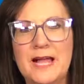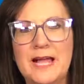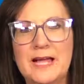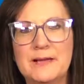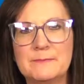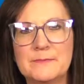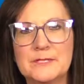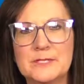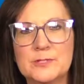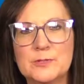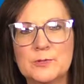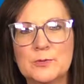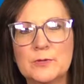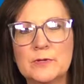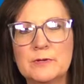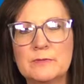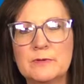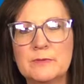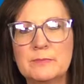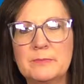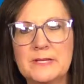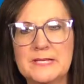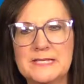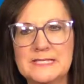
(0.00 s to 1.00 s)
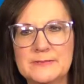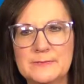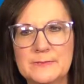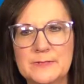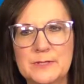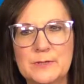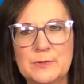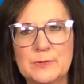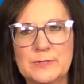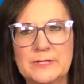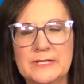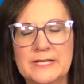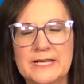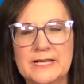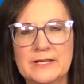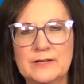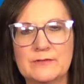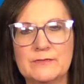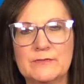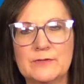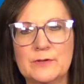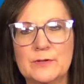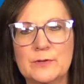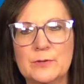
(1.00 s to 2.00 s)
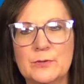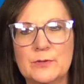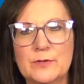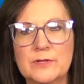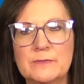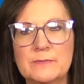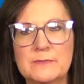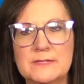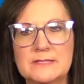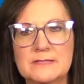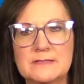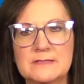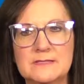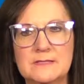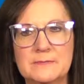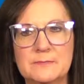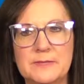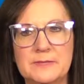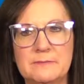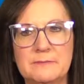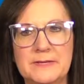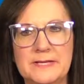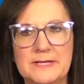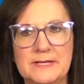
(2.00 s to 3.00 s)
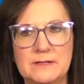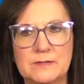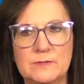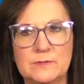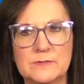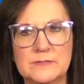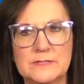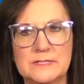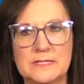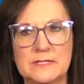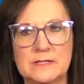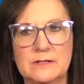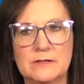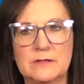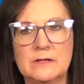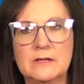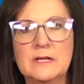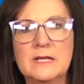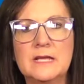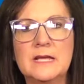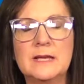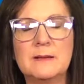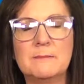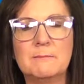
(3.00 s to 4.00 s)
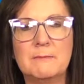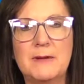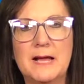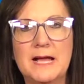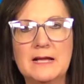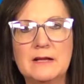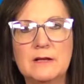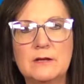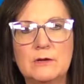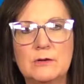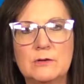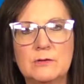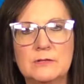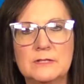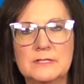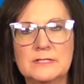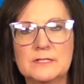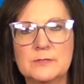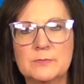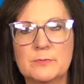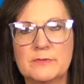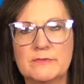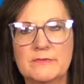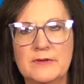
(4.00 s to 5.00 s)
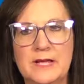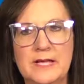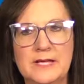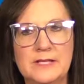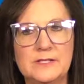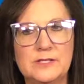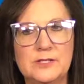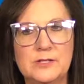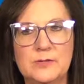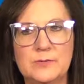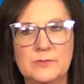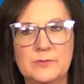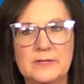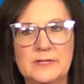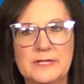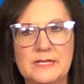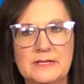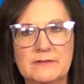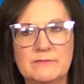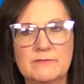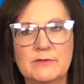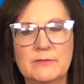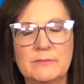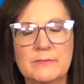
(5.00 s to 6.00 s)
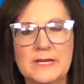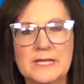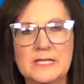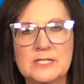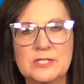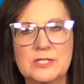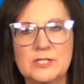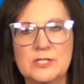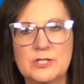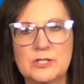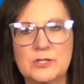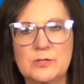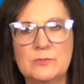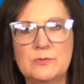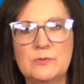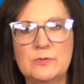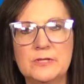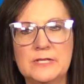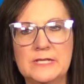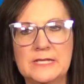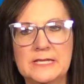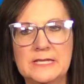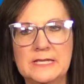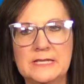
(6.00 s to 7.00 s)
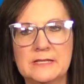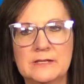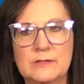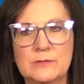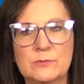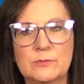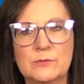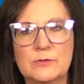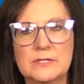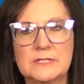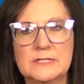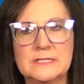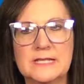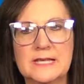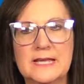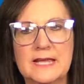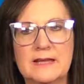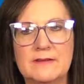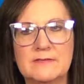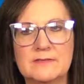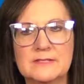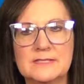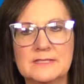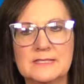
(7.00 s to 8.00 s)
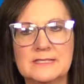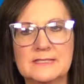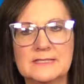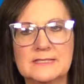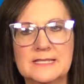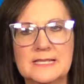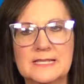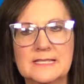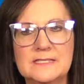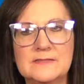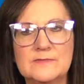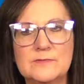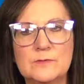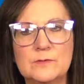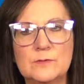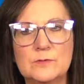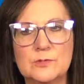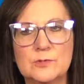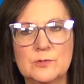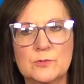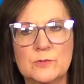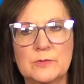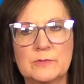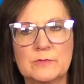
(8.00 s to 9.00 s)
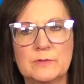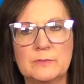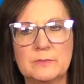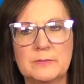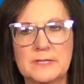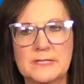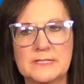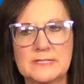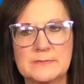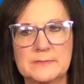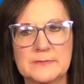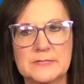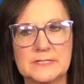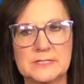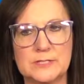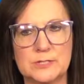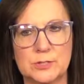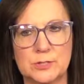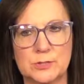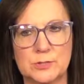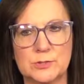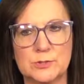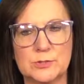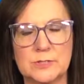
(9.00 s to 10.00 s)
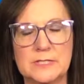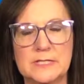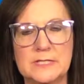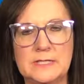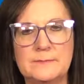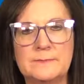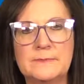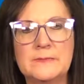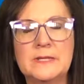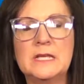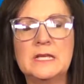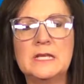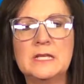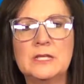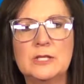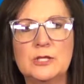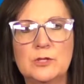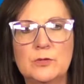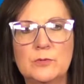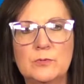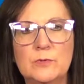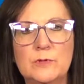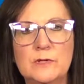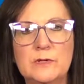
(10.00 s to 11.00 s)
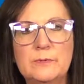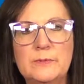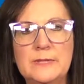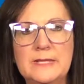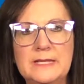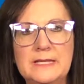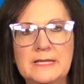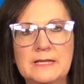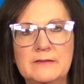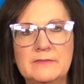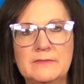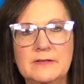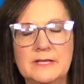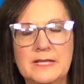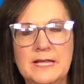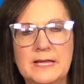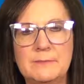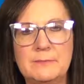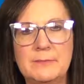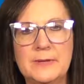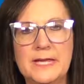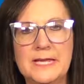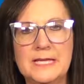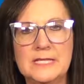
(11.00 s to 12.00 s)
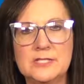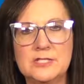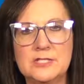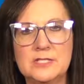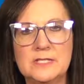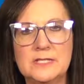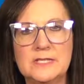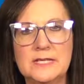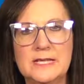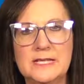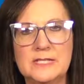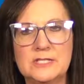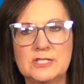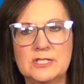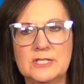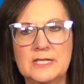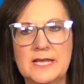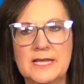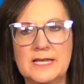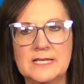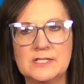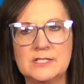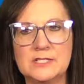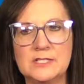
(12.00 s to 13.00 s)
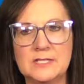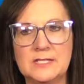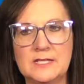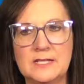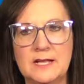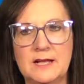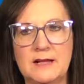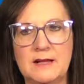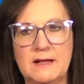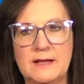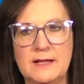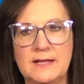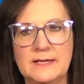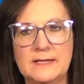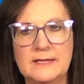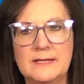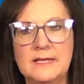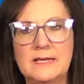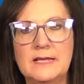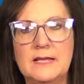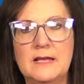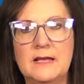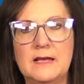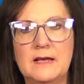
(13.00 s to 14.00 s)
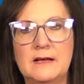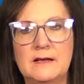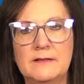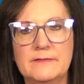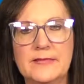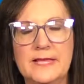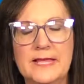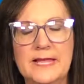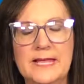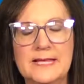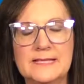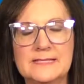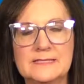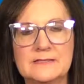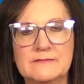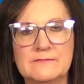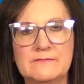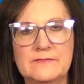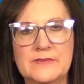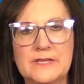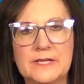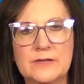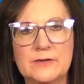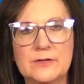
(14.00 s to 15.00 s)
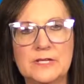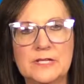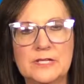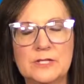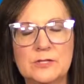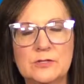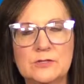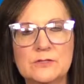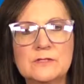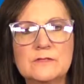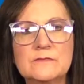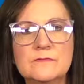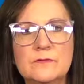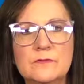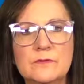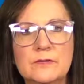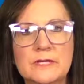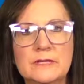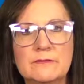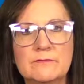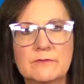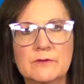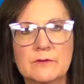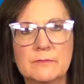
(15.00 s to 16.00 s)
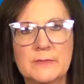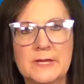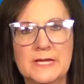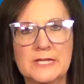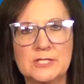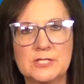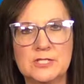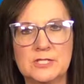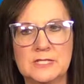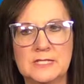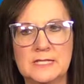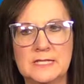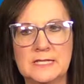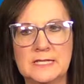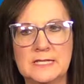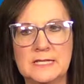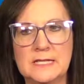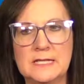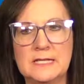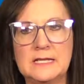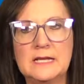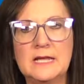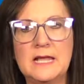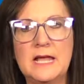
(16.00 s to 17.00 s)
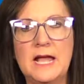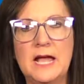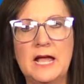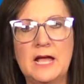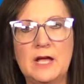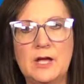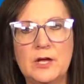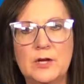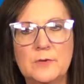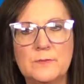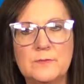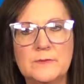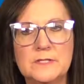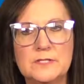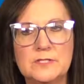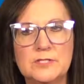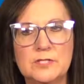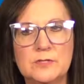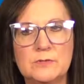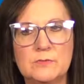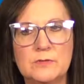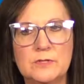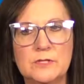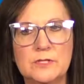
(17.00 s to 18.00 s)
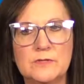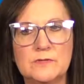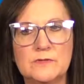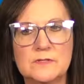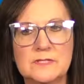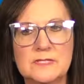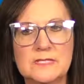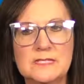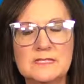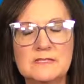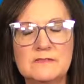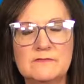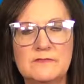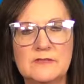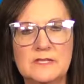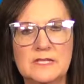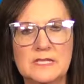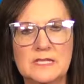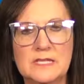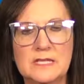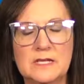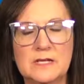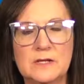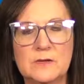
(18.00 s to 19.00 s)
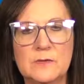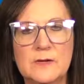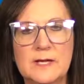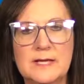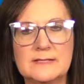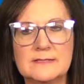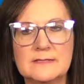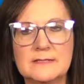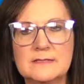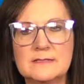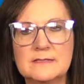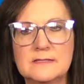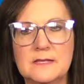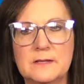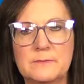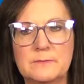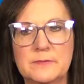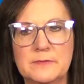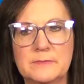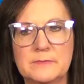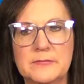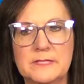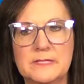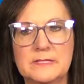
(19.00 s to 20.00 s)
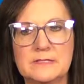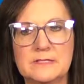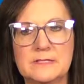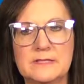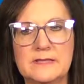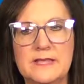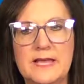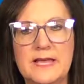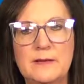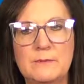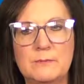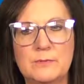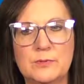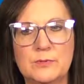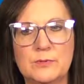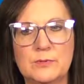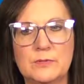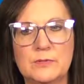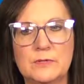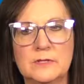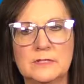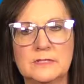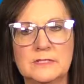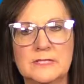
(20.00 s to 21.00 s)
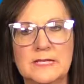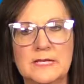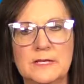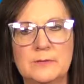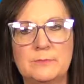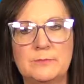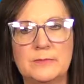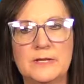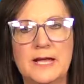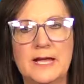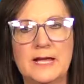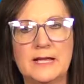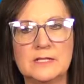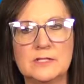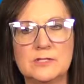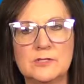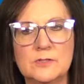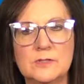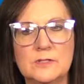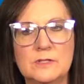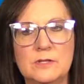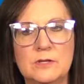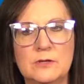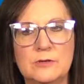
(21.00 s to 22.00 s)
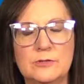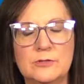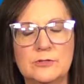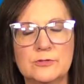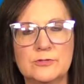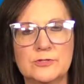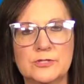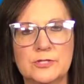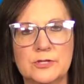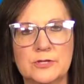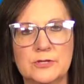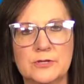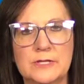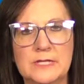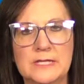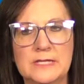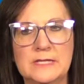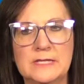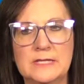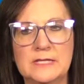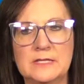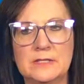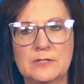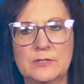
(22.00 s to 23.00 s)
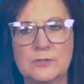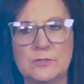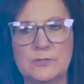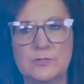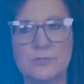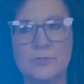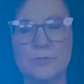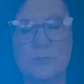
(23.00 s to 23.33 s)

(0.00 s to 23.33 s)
I'm the Joint Replacement Coordinator for North Mississippi Medical Center. My goal is to provide you with the information you will need in order to have a successful joint replacement surgery. You will be given a patient education guide that has some very useful information in it. I hope that you will use this video as a supplement to that book to help guide you along your journey to